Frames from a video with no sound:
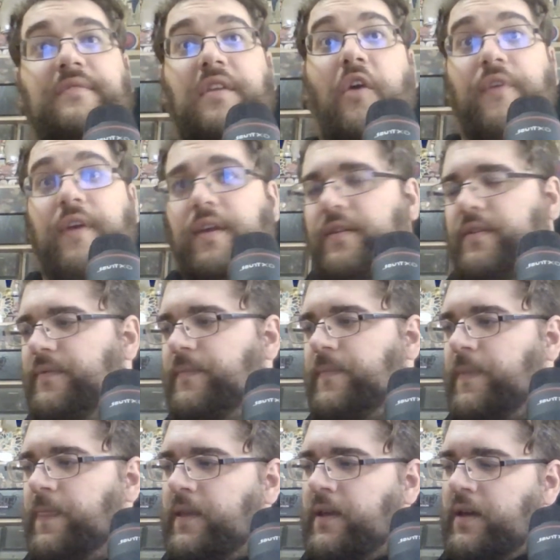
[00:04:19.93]
nothing.
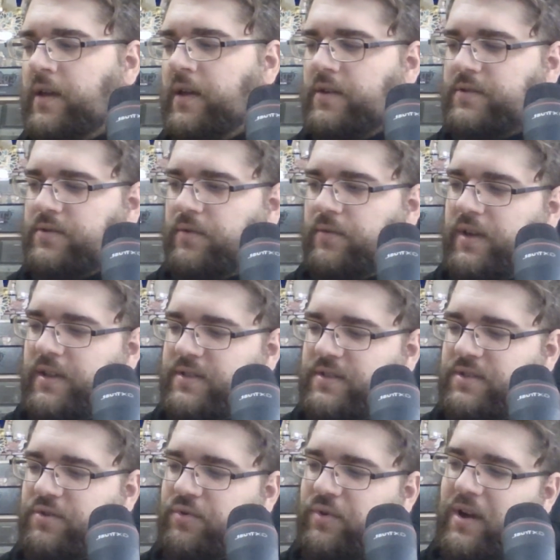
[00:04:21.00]
So
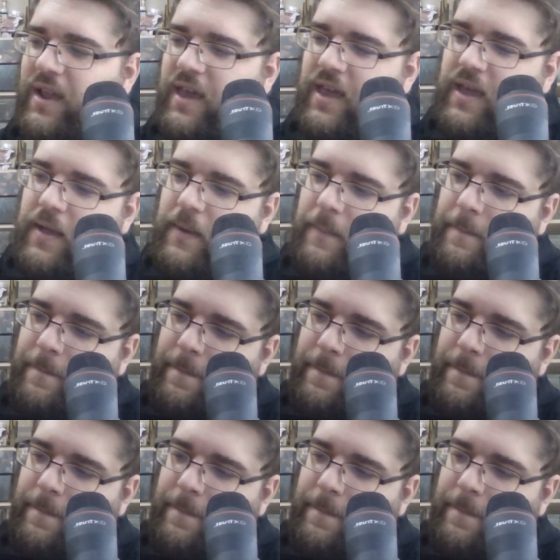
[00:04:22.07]
it's really,